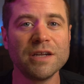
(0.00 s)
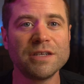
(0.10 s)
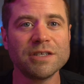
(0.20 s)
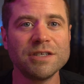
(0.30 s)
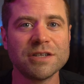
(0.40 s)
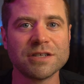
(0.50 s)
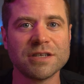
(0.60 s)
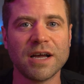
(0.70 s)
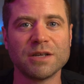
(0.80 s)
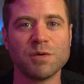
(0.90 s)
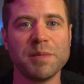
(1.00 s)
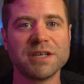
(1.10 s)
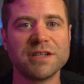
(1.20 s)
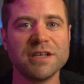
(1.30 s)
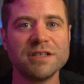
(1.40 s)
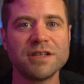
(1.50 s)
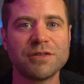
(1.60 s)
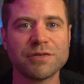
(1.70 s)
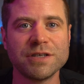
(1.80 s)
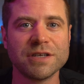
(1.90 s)
addition to the size, what makes the
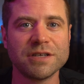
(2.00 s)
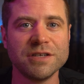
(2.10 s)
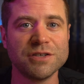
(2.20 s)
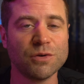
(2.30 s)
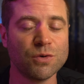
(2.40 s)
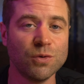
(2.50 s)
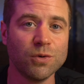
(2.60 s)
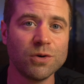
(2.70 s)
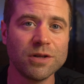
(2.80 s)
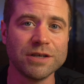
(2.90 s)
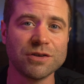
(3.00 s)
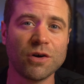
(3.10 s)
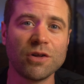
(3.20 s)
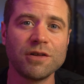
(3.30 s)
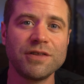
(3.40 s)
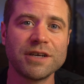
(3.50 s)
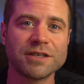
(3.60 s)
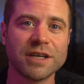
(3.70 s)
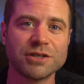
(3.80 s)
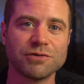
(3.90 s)
Insta360 so cool is all of the
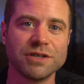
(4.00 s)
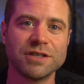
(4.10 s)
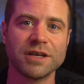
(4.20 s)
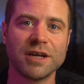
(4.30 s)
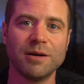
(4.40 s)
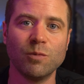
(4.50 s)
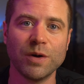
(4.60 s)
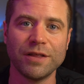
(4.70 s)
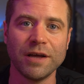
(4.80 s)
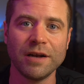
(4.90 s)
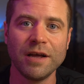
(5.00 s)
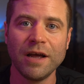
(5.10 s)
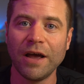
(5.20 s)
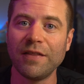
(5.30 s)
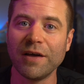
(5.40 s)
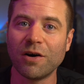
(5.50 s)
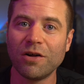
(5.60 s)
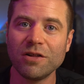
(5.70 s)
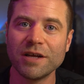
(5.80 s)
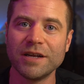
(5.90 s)
accessories that come with it. And they
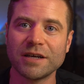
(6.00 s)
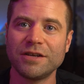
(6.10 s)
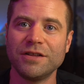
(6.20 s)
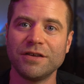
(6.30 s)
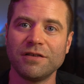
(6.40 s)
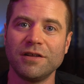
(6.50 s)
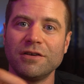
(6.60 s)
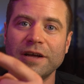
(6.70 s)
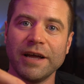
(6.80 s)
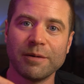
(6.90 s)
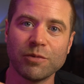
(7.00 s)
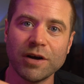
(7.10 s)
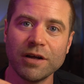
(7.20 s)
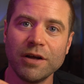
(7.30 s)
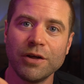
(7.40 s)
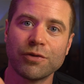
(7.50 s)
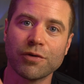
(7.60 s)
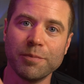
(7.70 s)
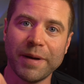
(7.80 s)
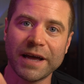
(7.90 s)
all connect to this little camera
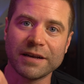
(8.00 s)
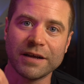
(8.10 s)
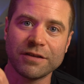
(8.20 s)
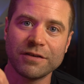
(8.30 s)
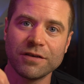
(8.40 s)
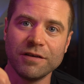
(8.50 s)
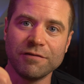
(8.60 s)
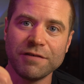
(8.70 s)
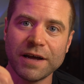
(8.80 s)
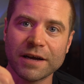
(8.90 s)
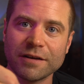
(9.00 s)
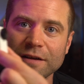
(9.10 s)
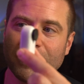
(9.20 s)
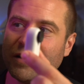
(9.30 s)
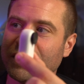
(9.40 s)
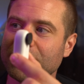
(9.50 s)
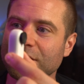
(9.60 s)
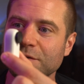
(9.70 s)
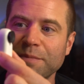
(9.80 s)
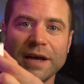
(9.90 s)
through magnets. In fact, it's
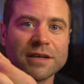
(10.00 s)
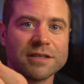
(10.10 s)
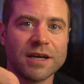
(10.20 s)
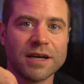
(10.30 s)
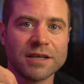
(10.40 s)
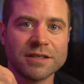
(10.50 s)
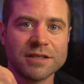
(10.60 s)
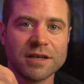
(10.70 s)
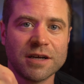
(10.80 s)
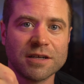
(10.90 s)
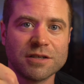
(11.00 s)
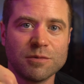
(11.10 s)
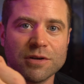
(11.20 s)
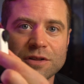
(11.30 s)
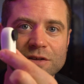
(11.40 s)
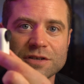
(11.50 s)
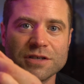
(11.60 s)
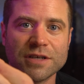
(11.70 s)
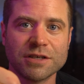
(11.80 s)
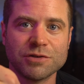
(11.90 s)
just magnetized onto one of those
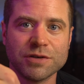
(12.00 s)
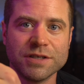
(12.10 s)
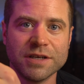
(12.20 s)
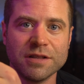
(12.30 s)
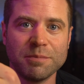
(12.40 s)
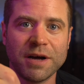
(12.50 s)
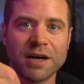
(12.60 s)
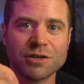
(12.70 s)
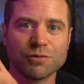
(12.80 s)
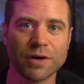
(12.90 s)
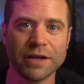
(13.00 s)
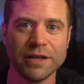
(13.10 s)
accessories in the box right